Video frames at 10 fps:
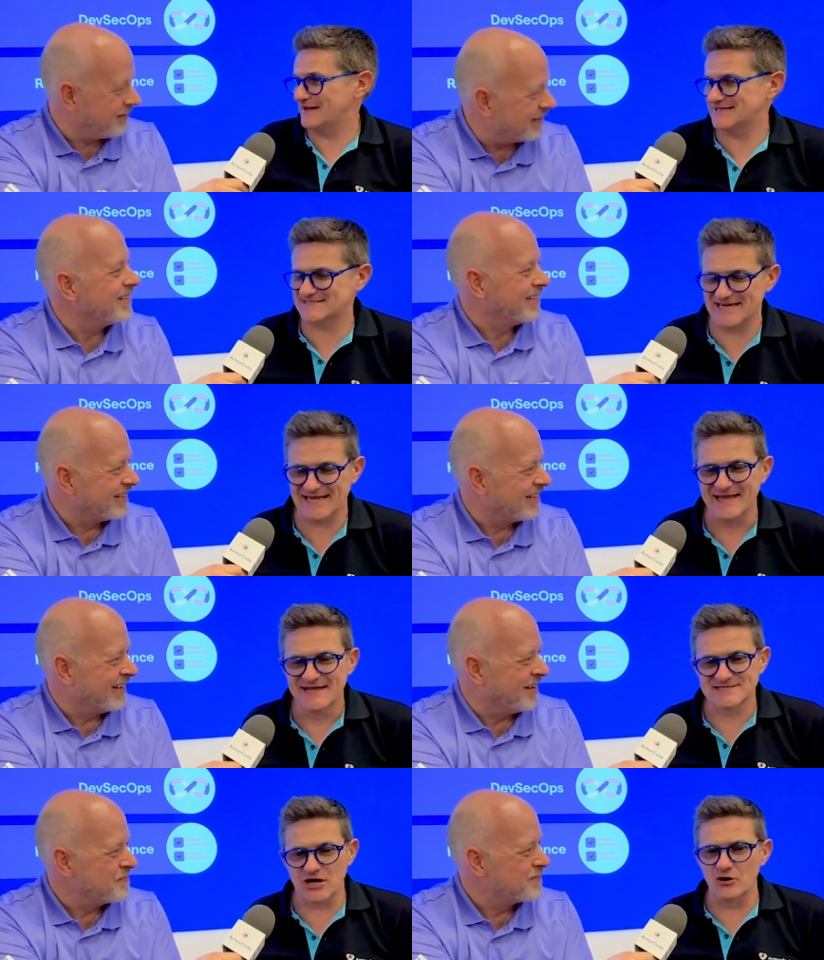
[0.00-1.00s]
Speaker 1: big C.
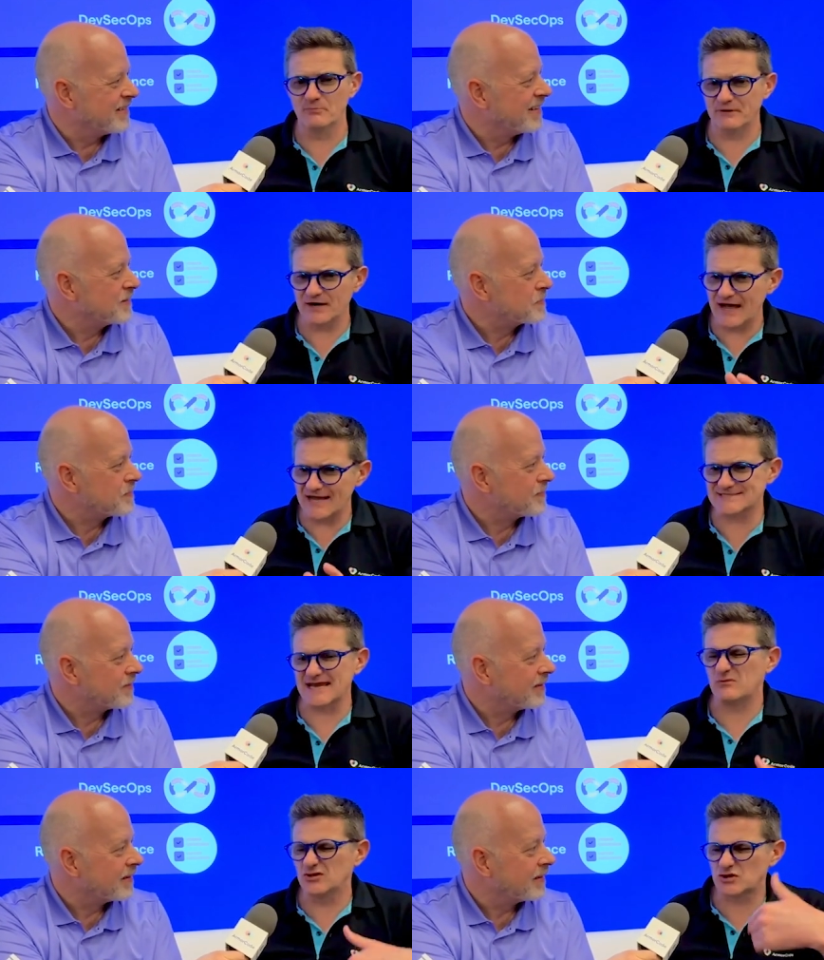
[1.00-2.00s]
So, but as I
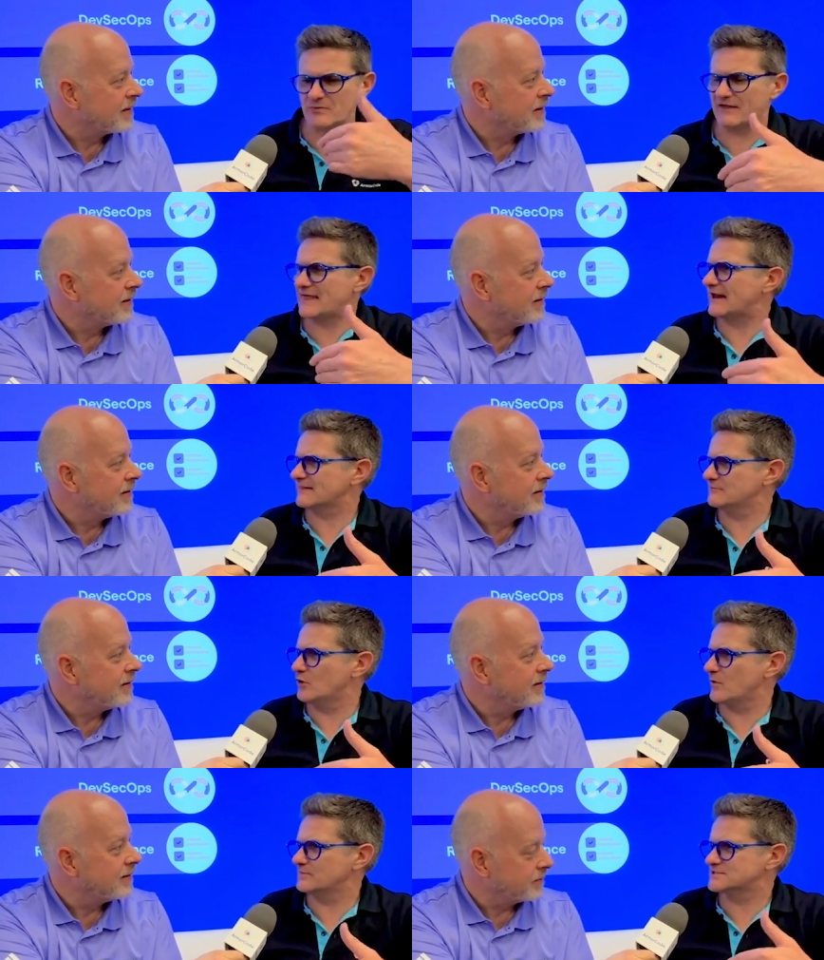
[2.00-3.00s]
said, we'll talk about that, I think,
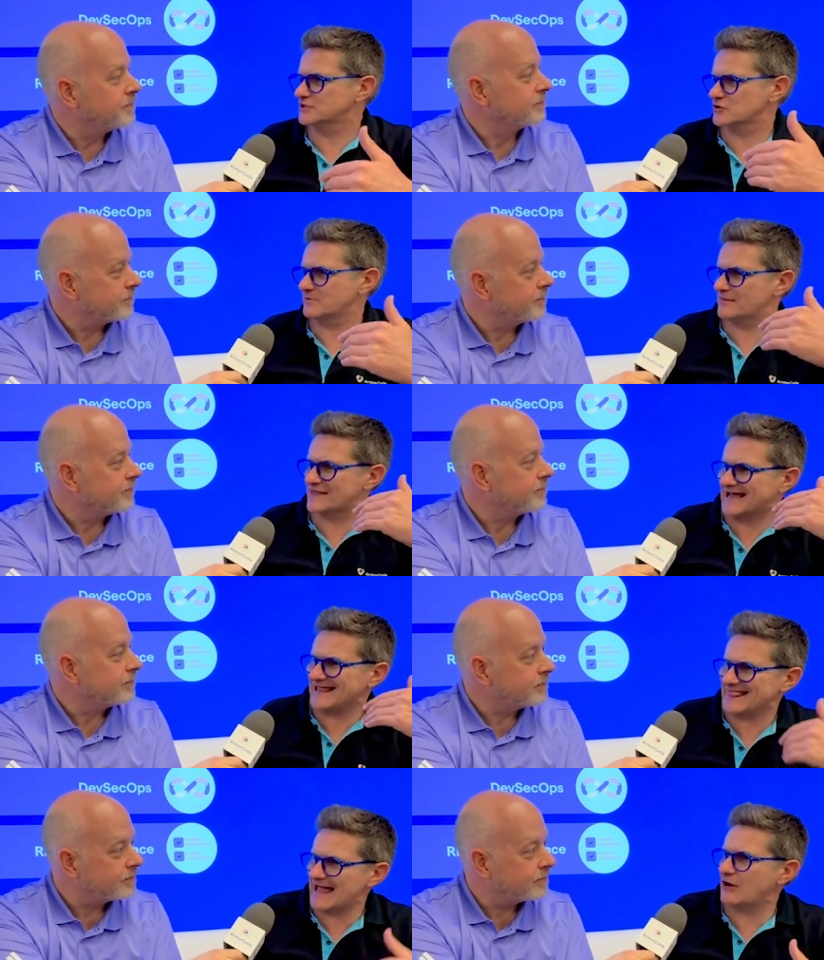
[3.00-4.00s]
more when we start talking about the
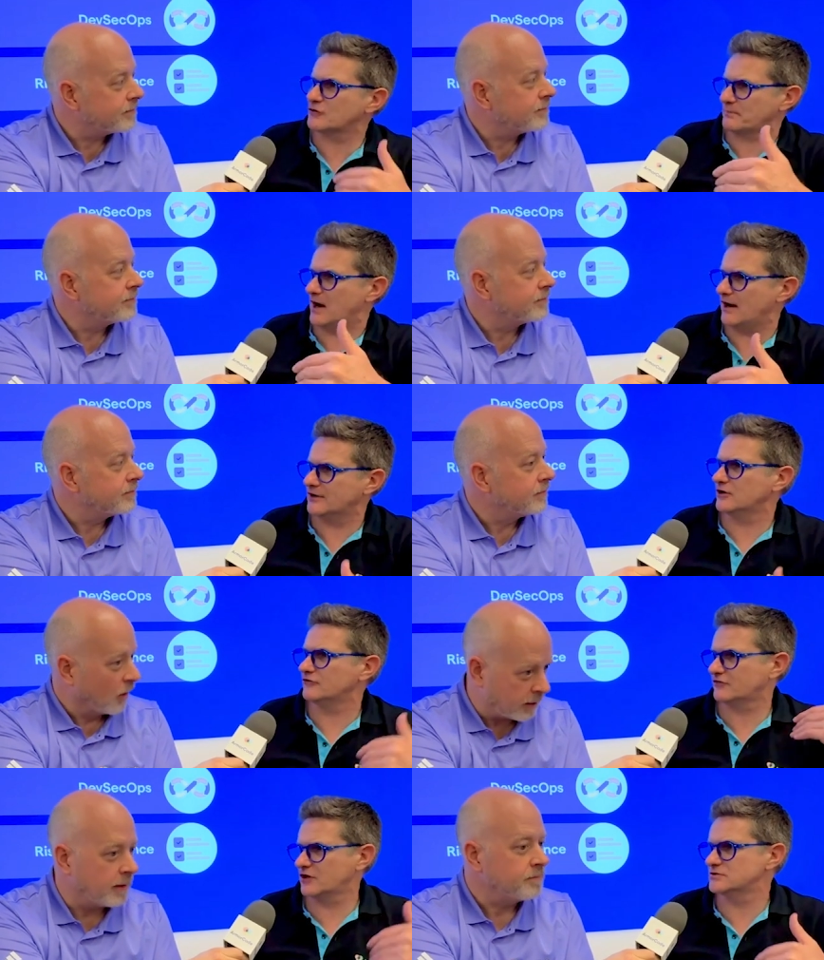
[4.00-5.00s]
cloud part
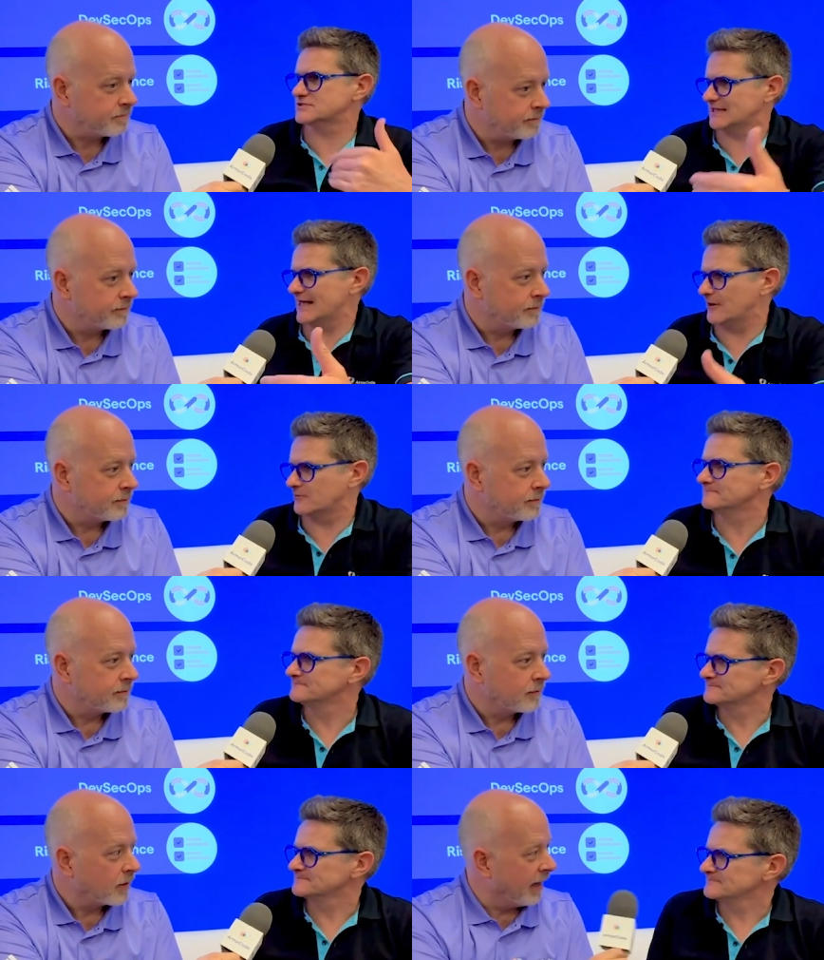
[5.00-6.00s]
of code to cloud.
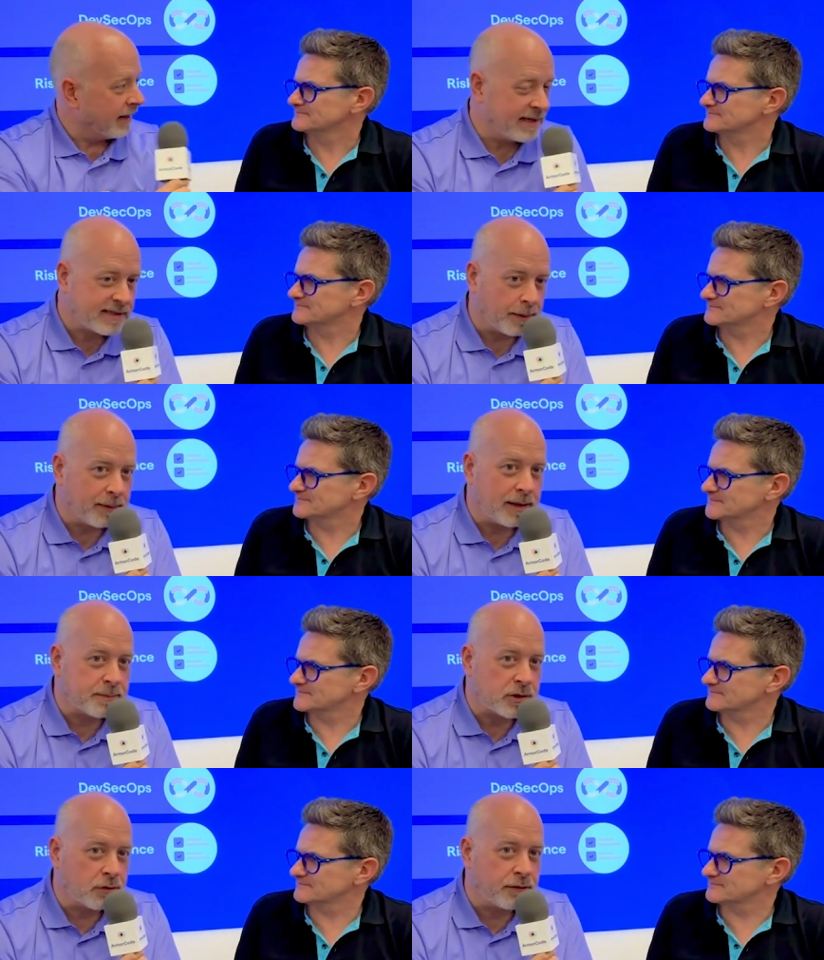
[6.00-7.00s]
Speaker 2: And that's coming up
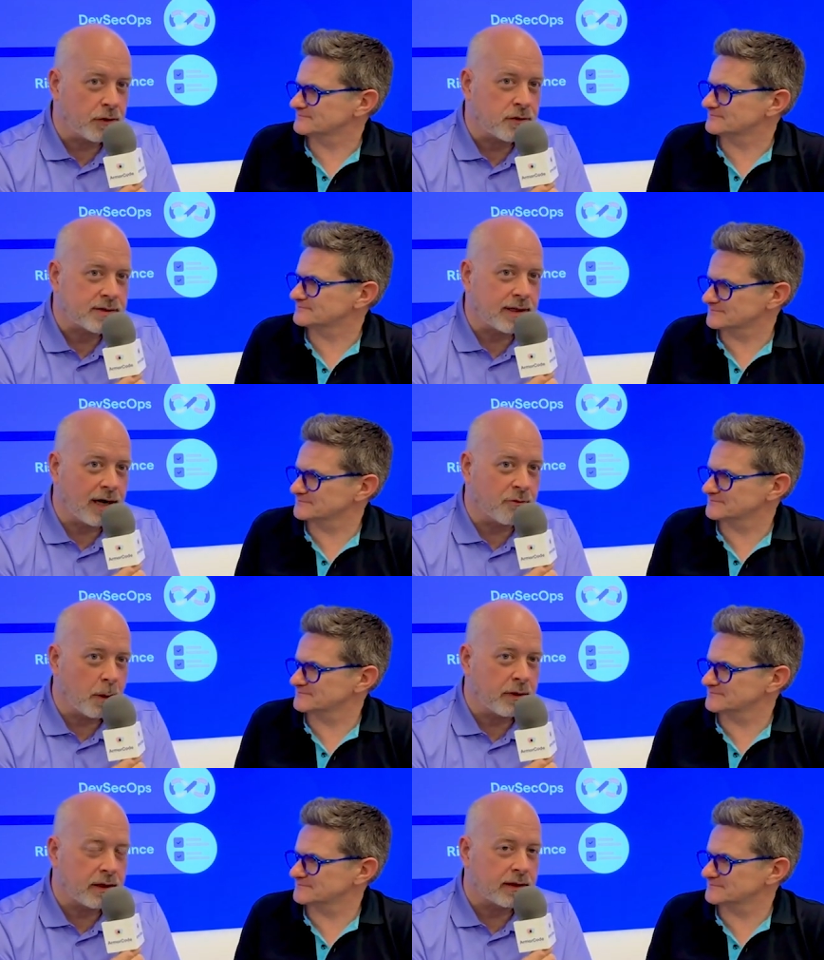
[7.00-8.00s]
soon, folks. Uh,
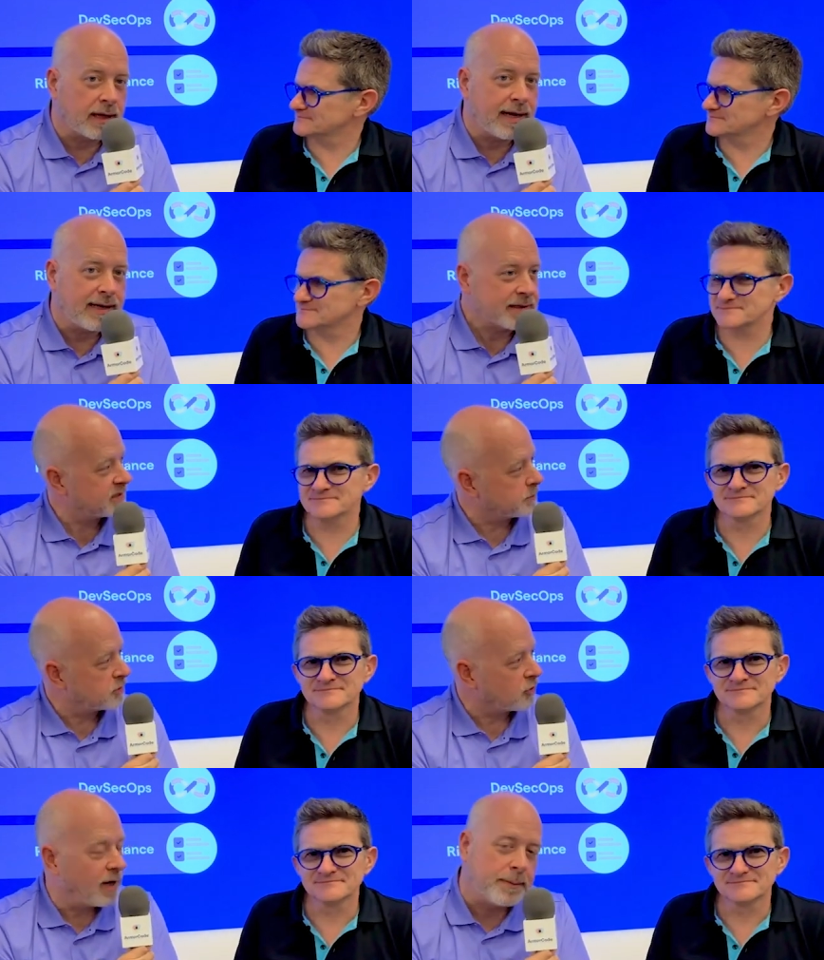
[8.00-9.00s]
remember to like and
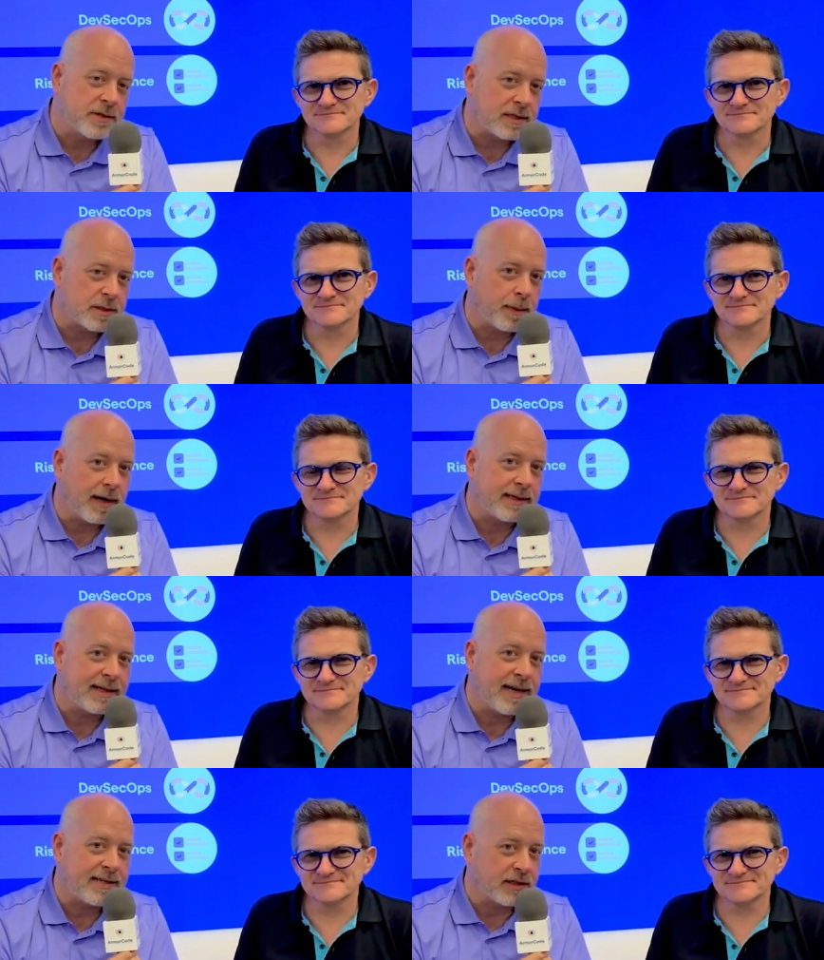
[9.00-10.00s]
subscribe to this
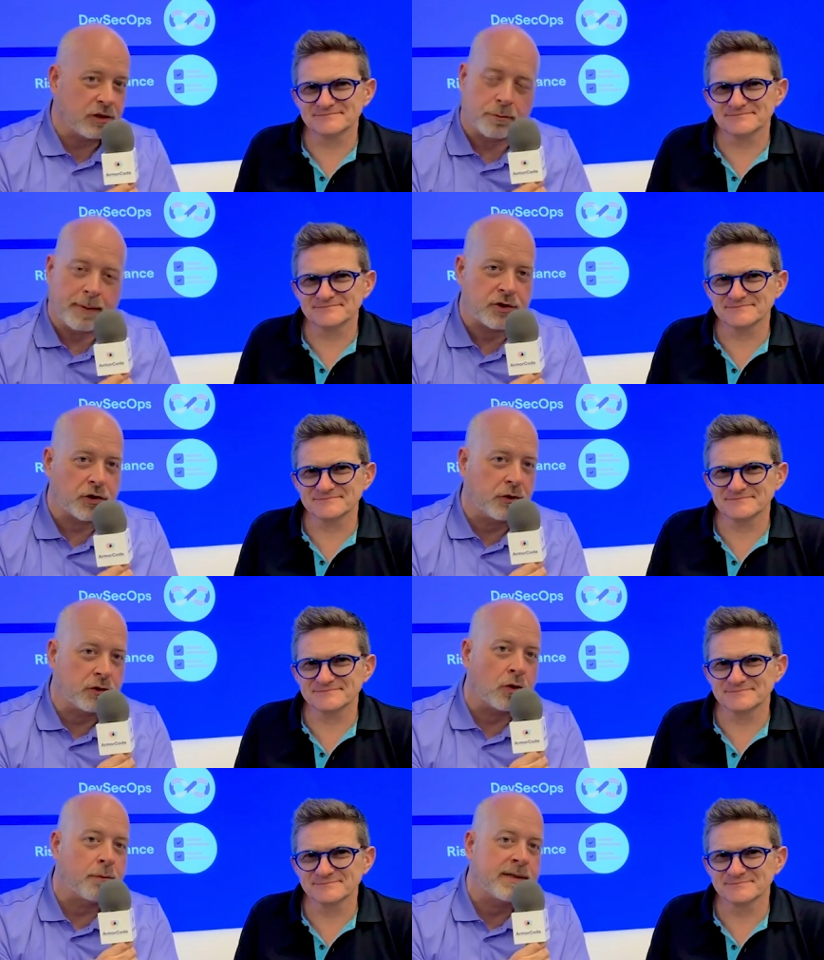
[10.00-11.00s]
podcast, and you'll make sure you
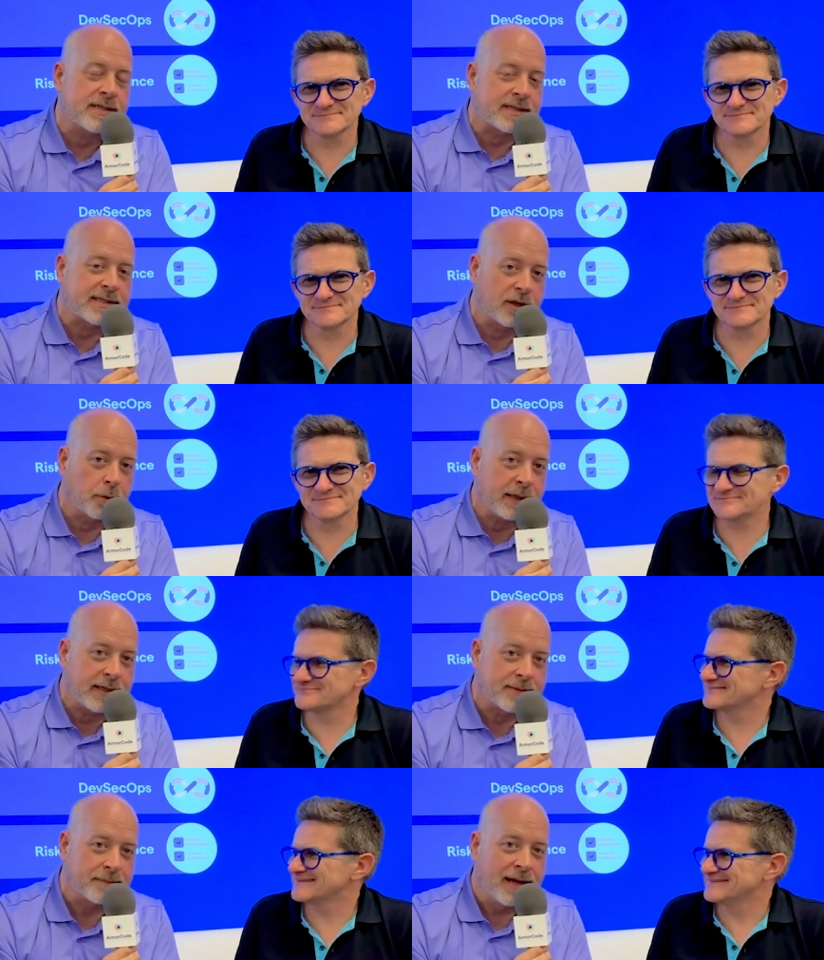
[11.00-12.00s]
don't miss a single beat.